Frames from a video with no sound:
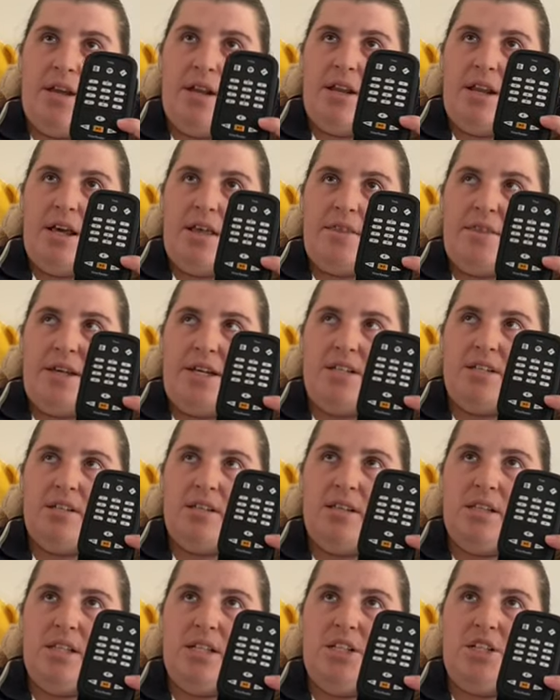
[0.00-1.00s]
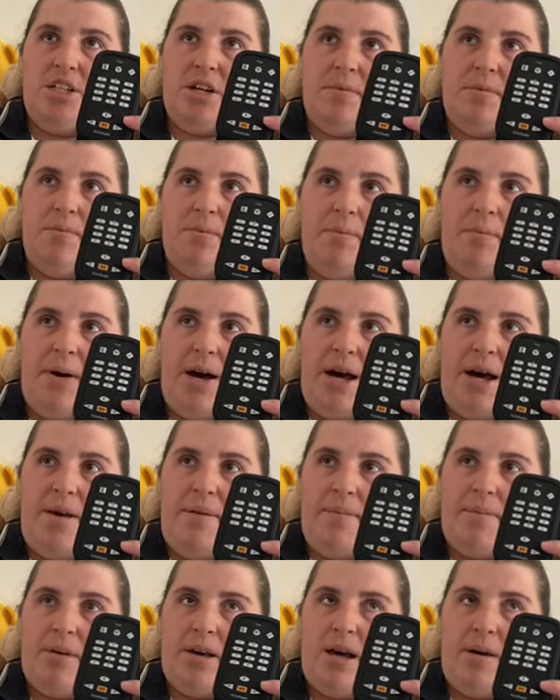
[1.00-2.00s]
Now these only jump by a
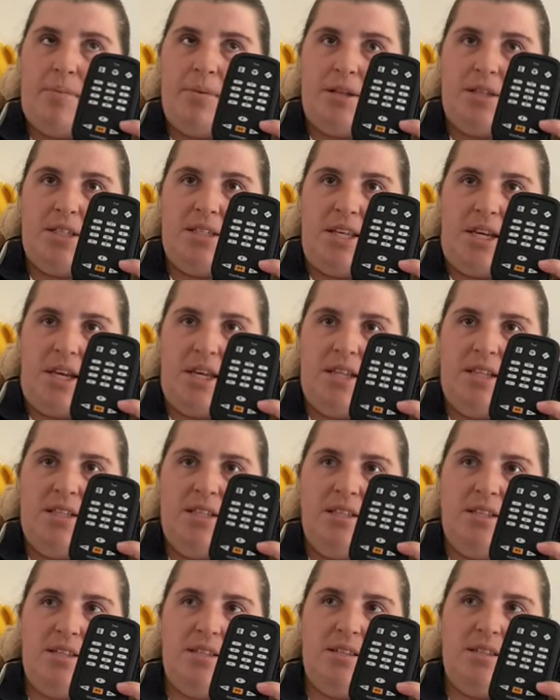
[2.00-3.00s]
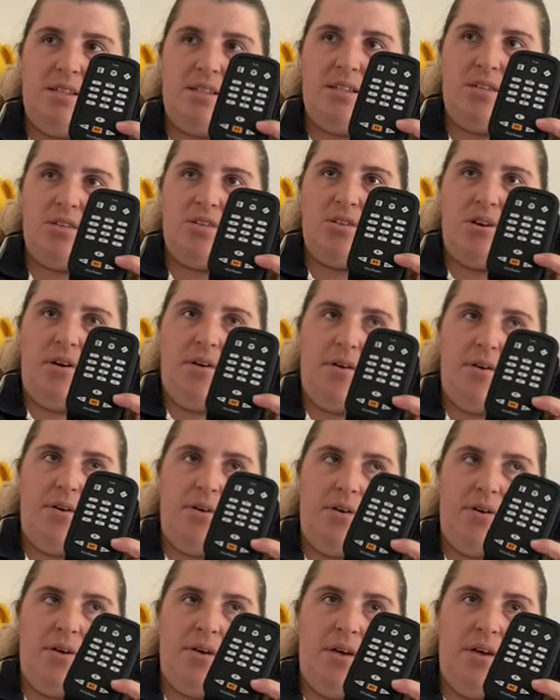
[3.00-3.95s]
couple of seconds, so